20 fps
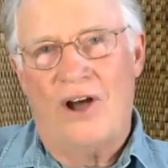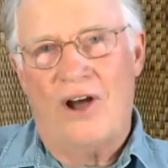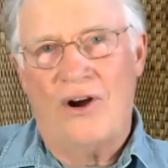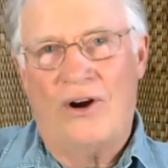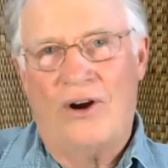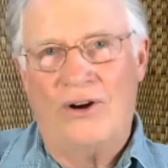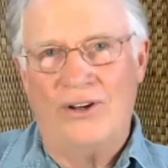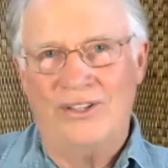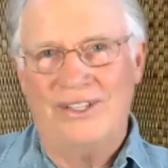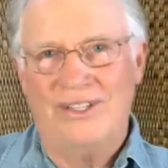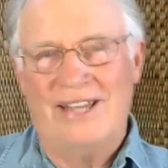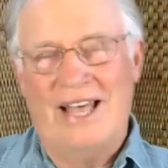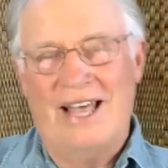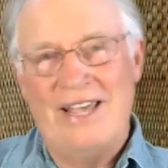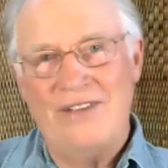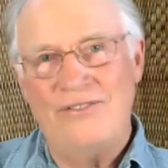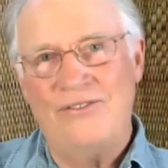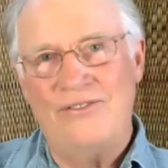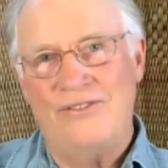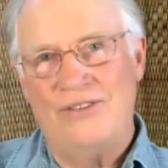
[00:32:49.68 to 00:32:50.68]
our
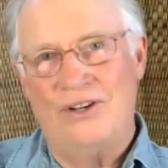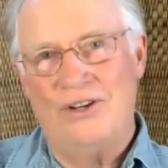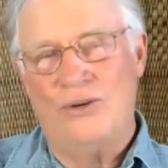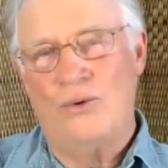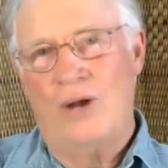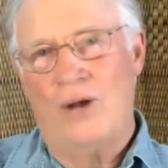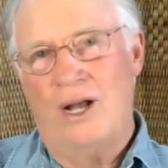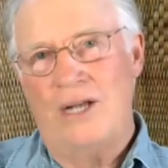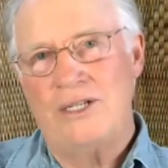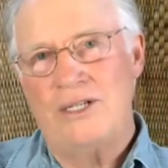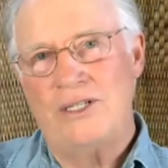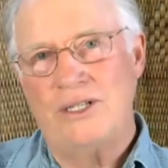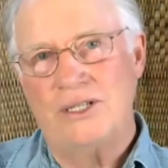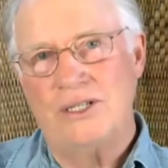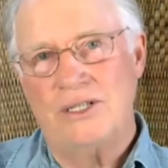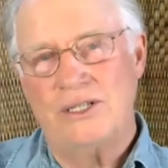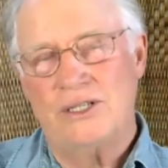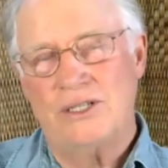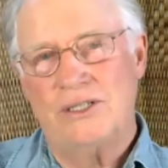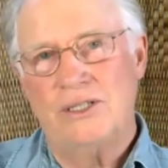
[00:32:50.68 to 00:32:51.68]
life
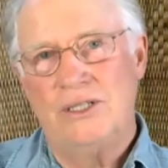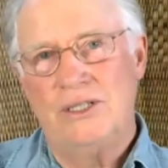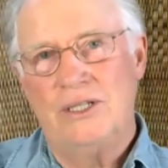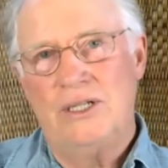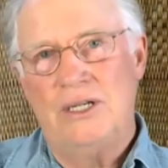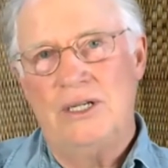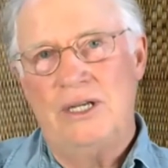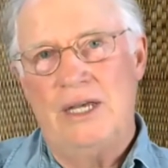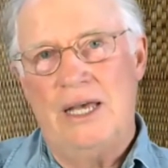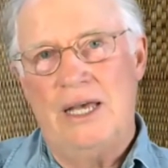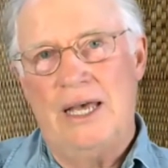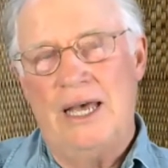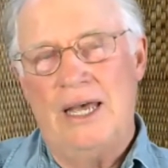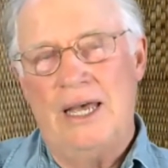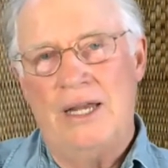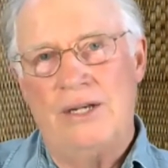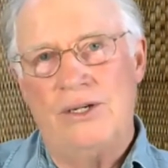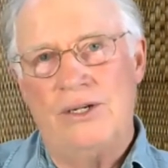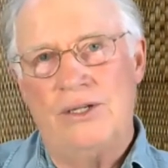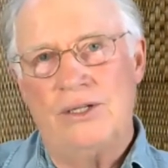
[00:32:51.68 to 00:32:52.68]
arises,
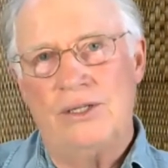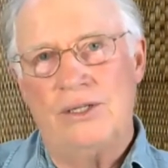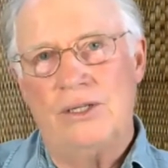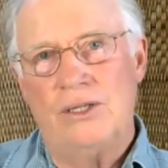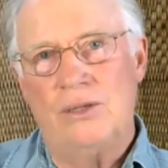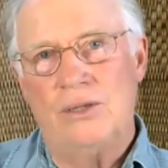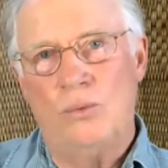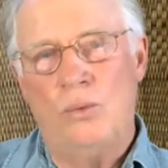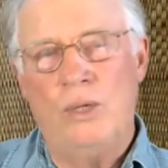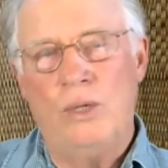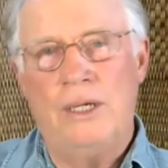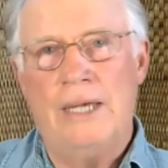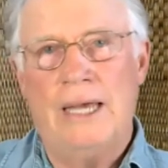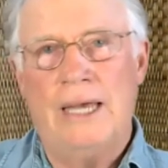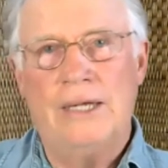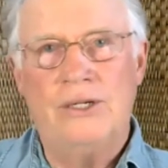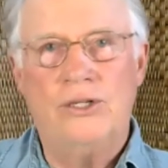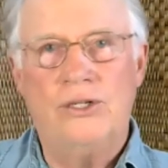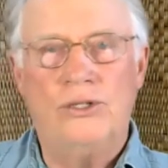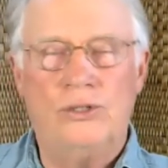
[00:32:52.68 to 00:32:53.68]
and we
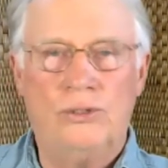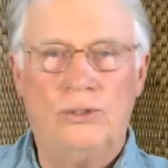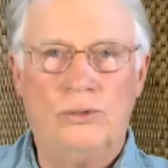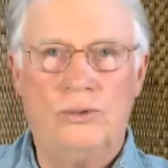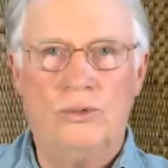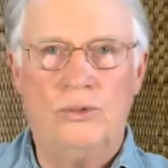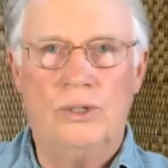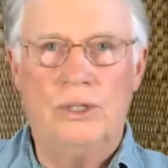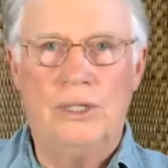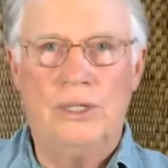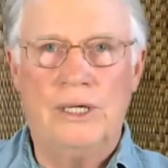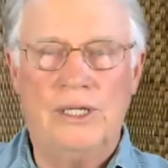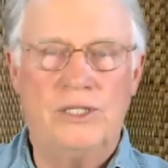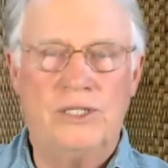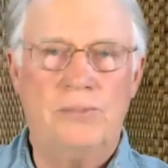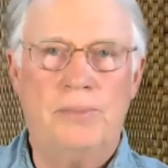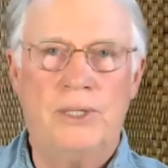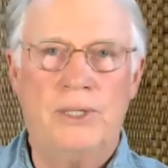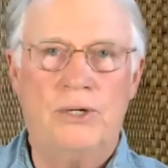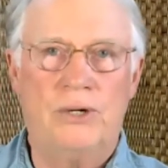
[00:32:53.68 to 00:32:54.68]
get to
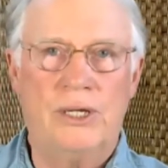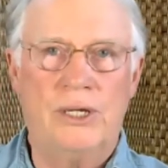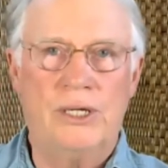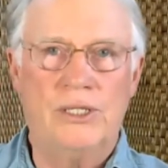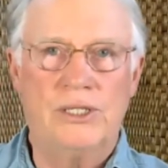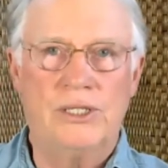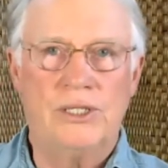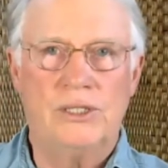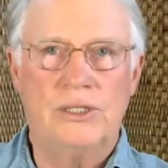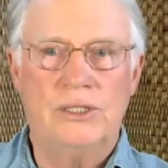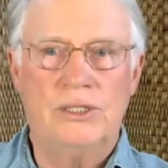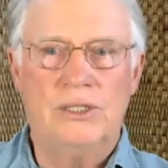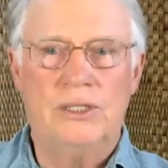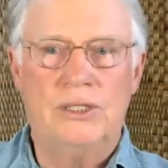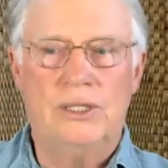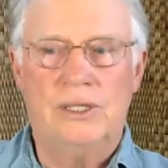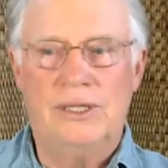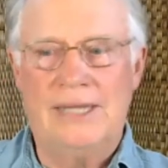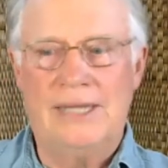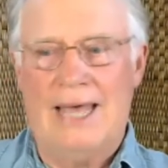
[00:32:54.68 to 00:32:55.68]
experience
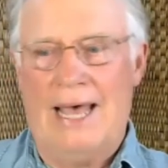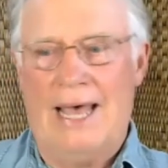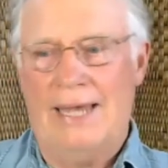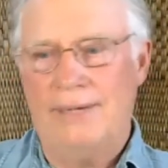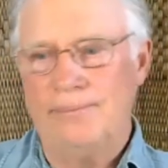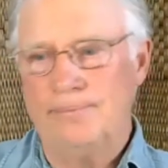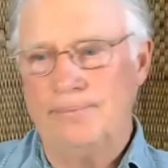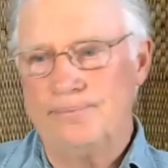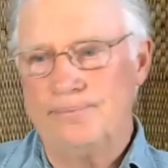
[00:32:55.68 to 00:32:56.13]
that.